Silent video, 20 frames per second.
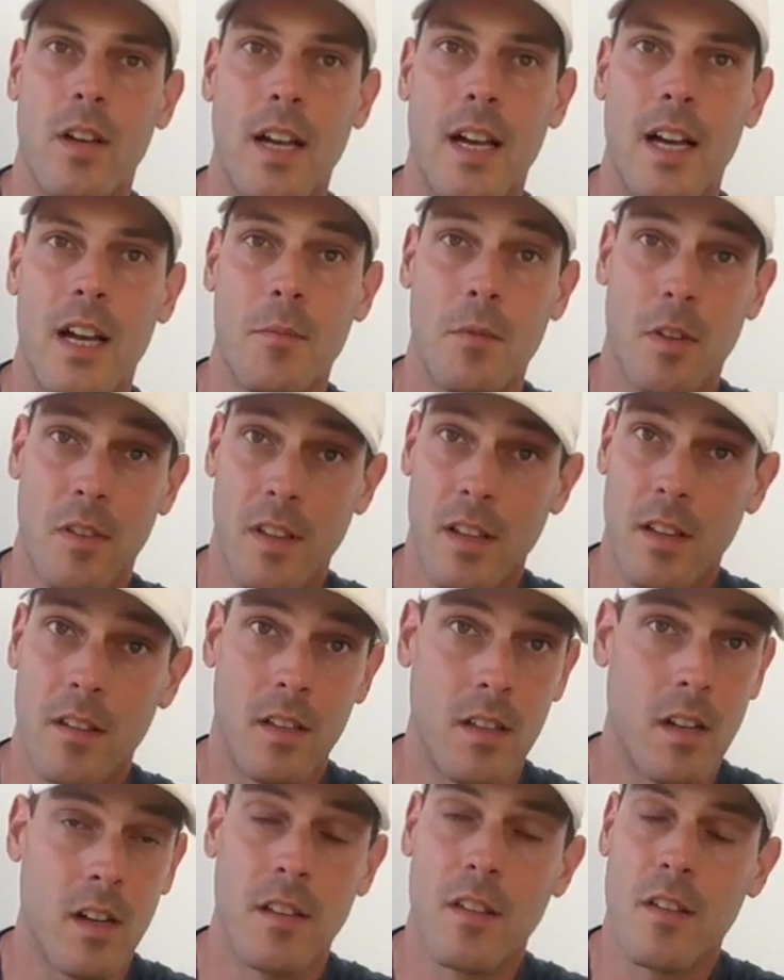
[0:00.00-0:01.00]
um, just
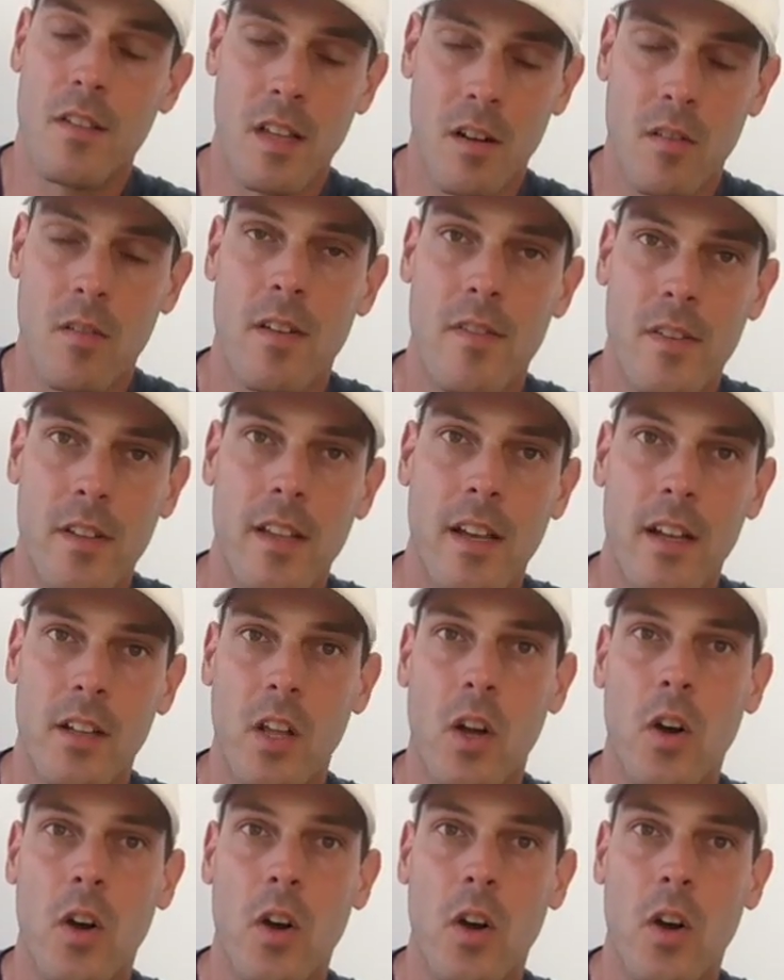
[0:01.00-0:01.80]
you know, the center of effort down